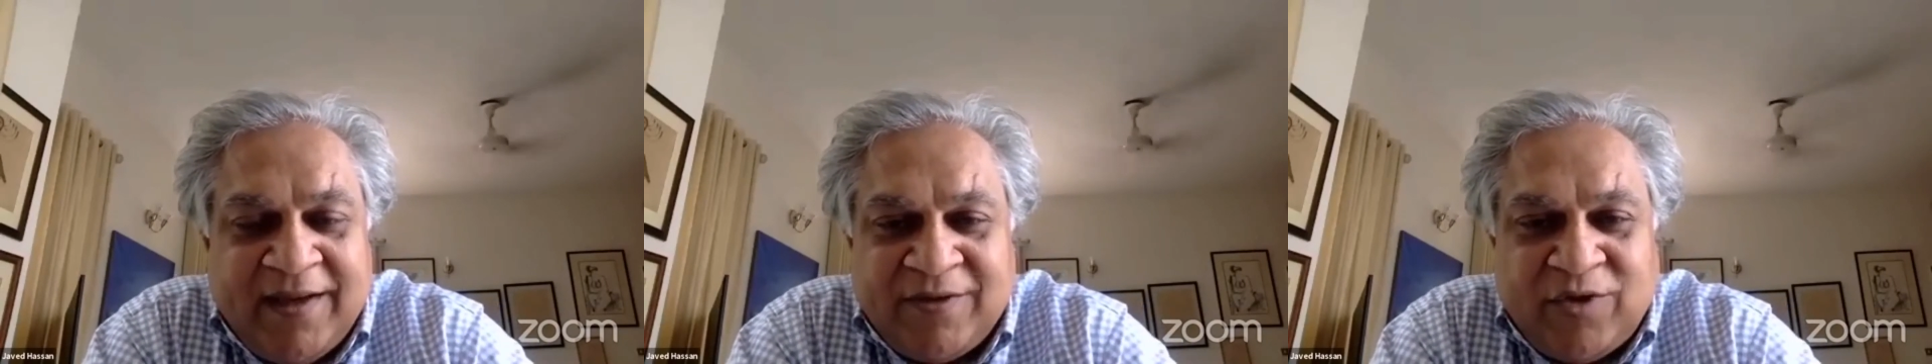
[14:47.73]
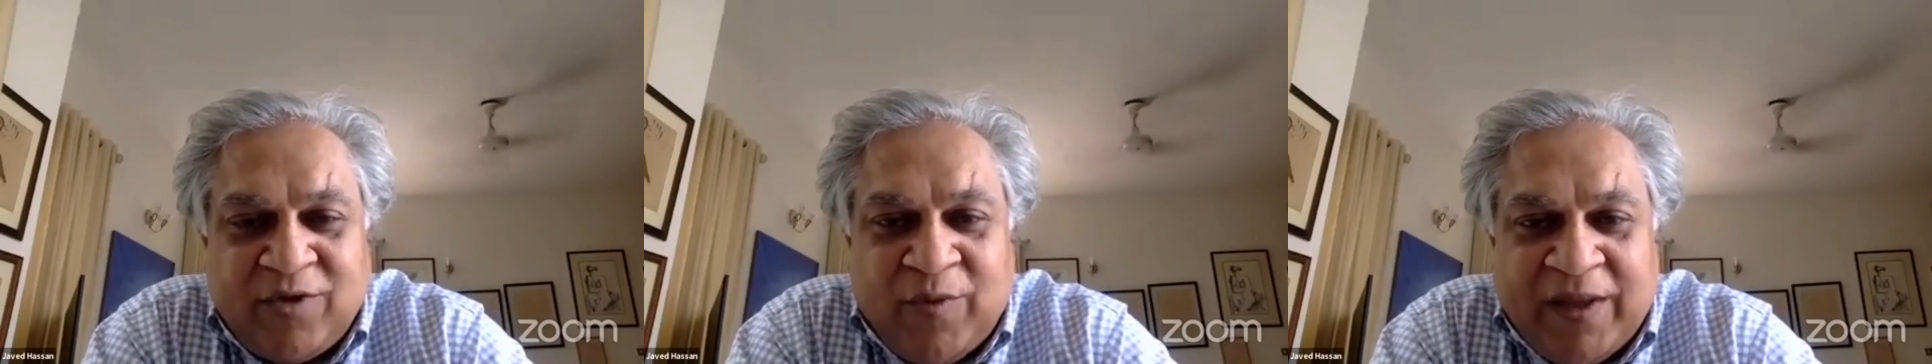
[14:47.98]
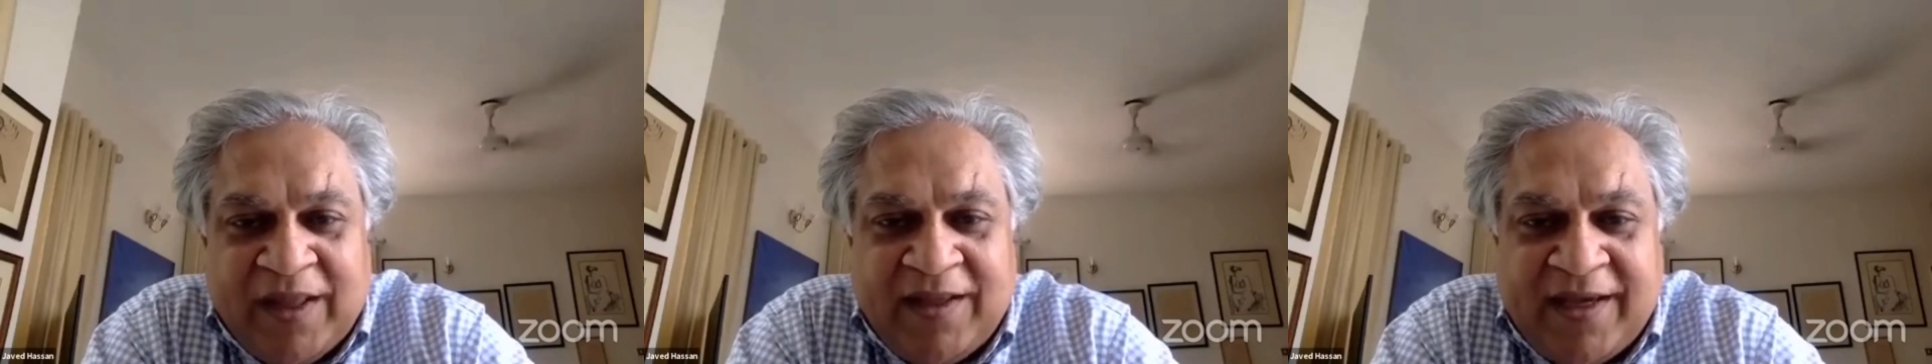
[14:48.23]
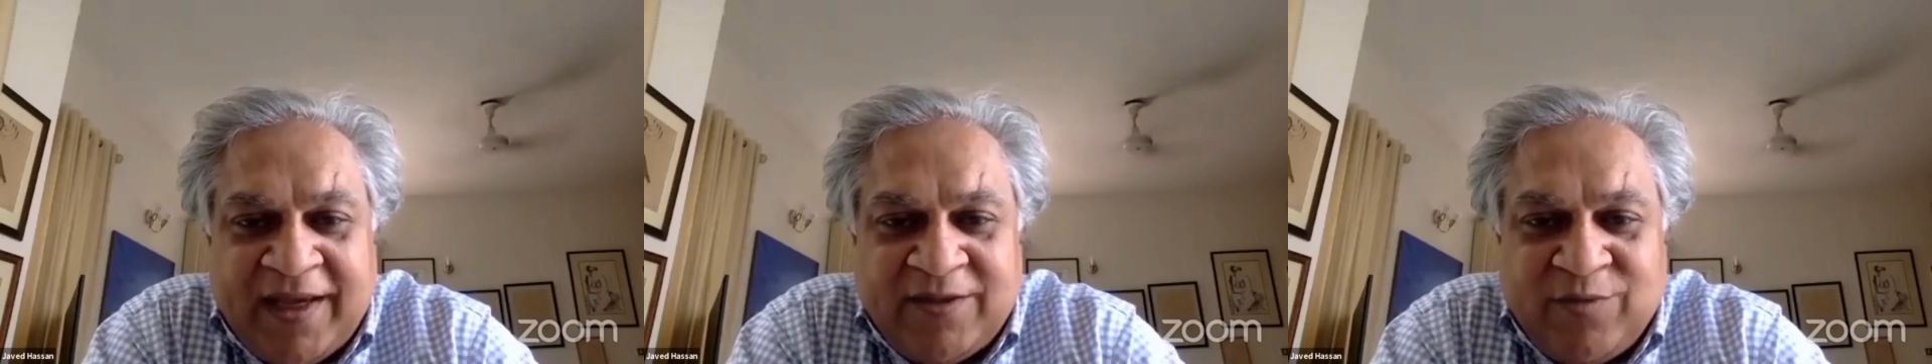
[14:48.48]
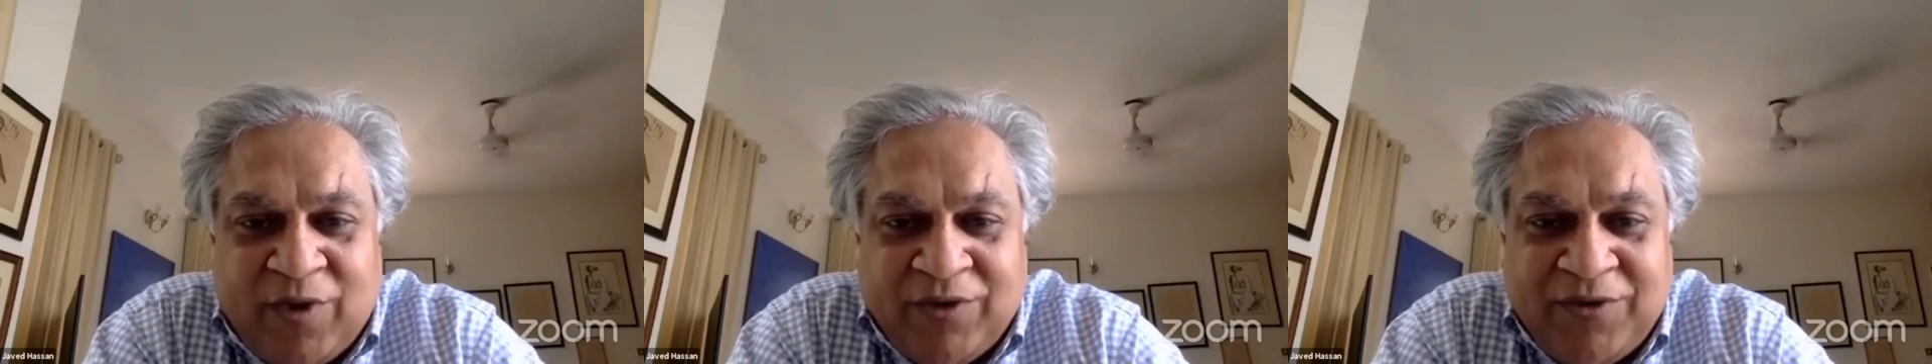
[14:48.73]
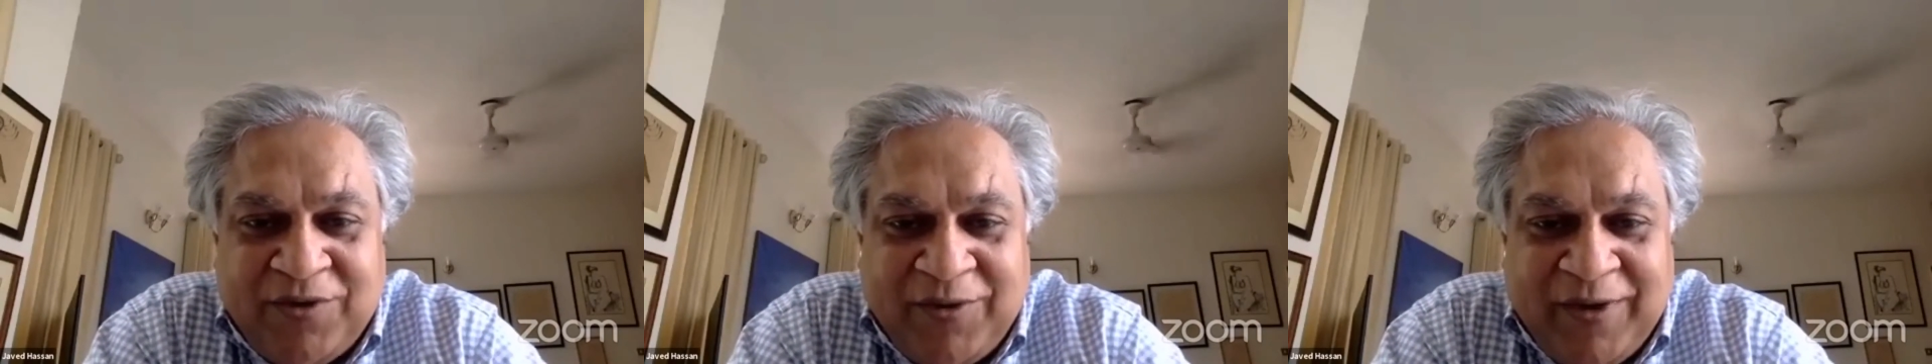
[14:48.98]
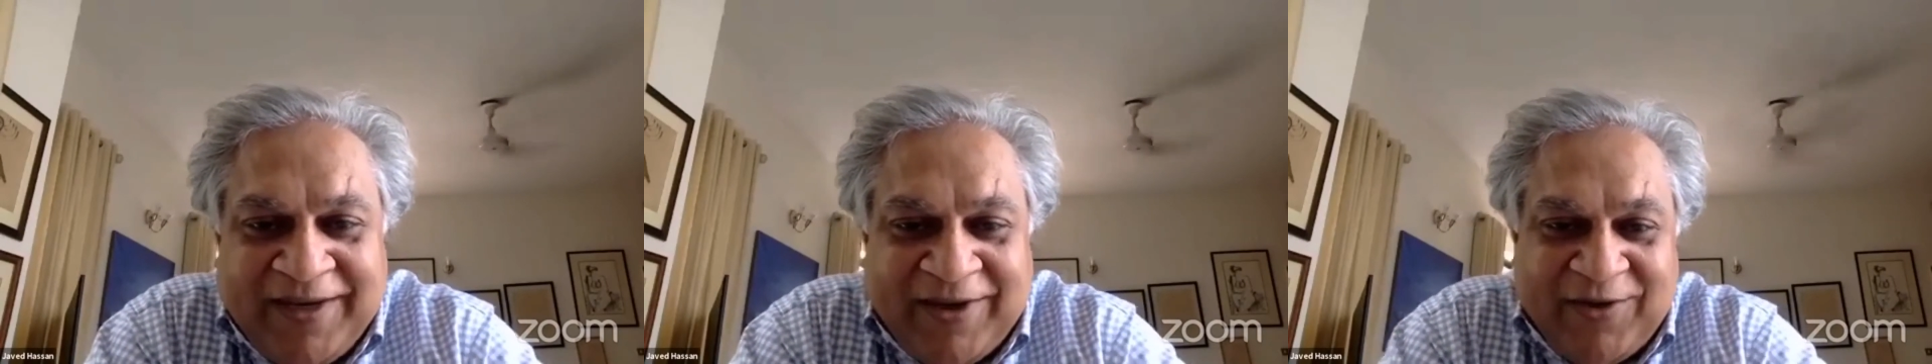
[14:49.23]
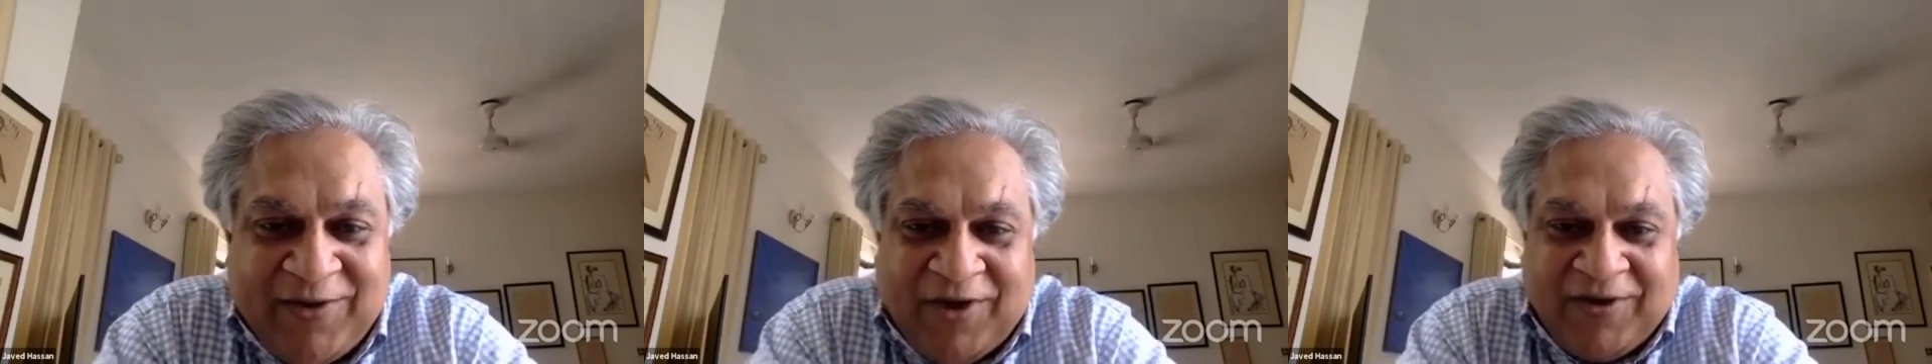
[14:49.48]
So whether the kids want to do it
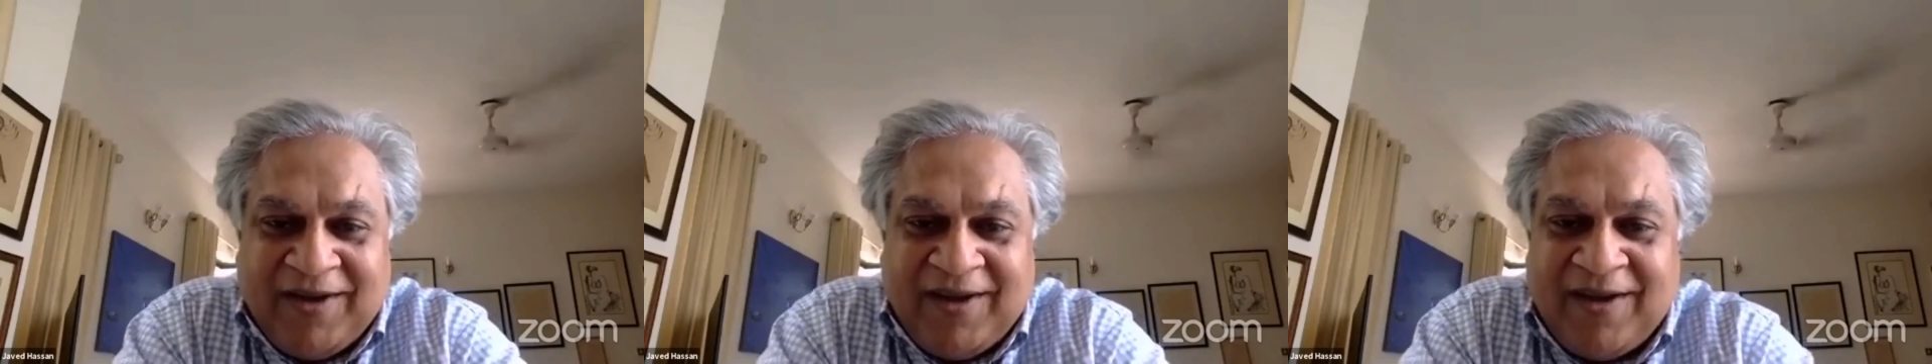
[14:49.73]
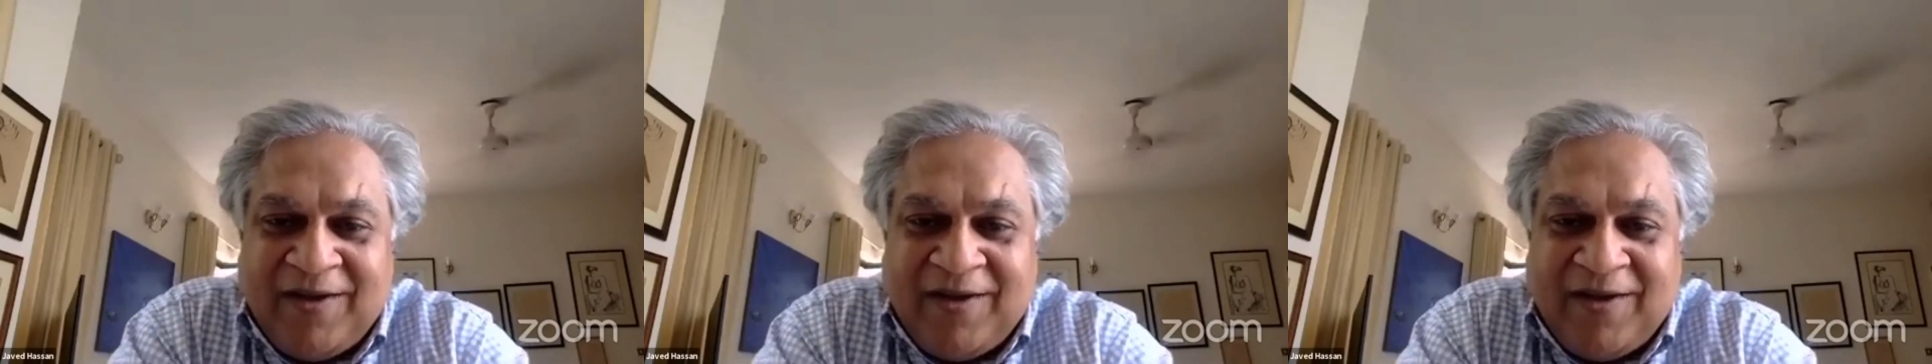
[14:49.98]
or not,